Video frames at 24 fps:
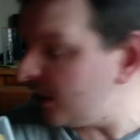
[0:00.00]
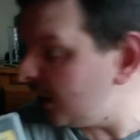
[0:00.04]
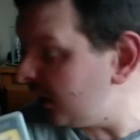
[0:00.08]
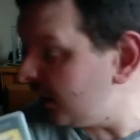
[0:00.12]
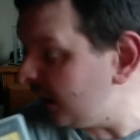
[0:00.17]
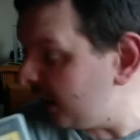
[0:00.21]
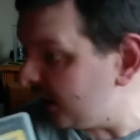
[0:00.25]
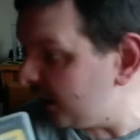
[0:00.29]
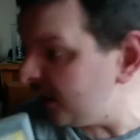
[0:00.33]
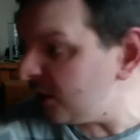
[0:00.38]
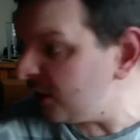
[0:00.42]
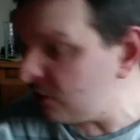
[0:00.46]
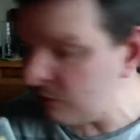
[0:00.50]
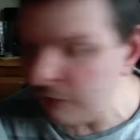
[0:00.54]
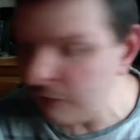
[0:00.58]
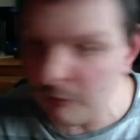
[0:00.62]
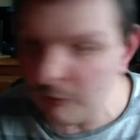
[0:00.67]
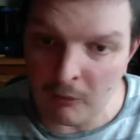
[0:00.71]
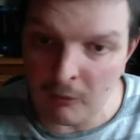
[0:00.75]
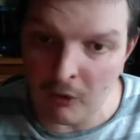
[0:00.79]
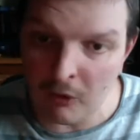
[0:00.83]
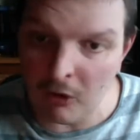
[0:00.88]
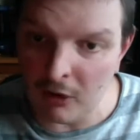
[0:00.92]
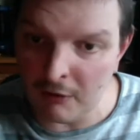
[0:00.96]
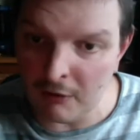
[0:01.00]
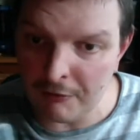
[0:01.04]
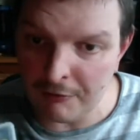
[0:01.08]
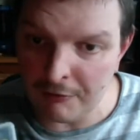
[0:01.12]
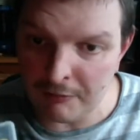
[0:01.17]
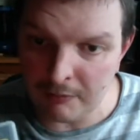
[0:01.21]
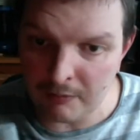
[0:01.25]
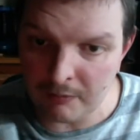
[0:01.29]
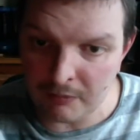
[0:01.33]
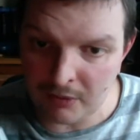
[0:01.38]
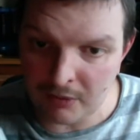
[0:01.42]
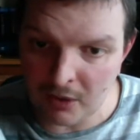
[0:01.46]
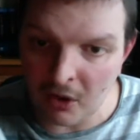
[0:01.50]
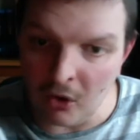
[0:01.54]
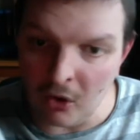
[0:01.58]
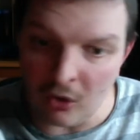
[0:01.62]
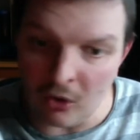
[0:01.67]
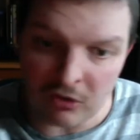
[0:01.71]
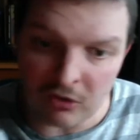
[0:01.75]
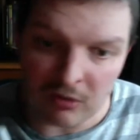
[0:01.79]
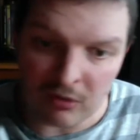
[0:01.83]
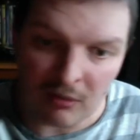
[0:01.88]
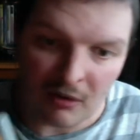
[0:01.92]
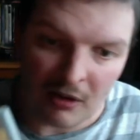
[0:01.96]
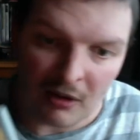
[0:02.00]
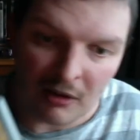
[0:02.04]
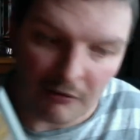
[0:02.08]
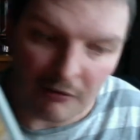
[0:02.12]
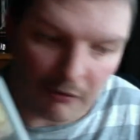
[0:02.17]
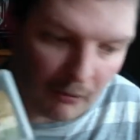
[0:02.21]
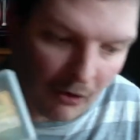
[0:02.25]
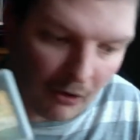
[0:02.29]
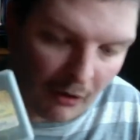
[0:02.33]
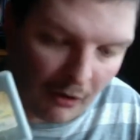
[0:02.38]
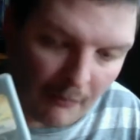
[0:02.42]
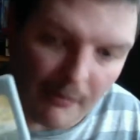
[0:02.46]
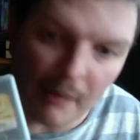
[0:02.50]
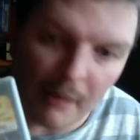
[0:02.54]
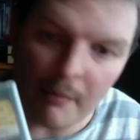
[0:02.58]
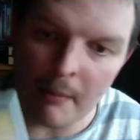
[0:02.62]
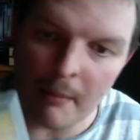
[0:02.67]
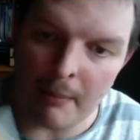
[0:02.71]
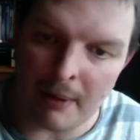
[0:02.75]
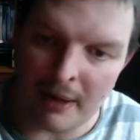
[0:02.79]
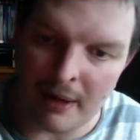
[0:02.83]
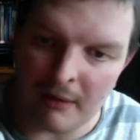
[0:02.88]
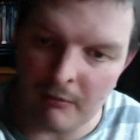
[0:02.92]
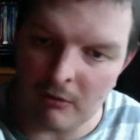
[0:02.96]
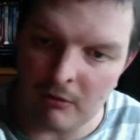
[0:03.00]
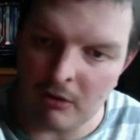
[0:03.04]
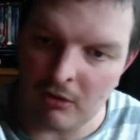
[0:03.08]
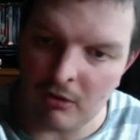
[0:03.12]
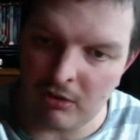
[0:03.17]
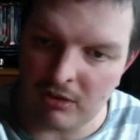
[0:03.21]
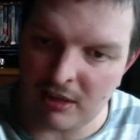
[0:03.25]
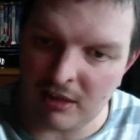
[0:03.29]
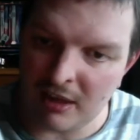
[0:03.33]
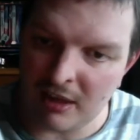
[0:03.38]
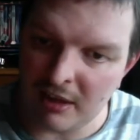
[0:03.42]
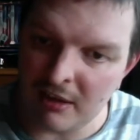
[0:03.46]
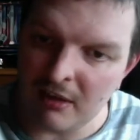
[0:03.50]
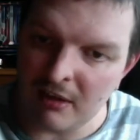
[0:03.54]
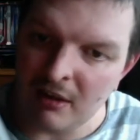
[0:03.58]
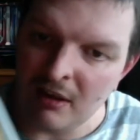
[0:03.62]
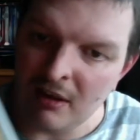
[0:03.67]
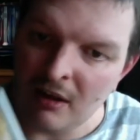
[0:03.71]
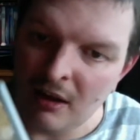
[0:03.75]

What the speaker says: at least from what I've got, from what I remember playing when I was a kid,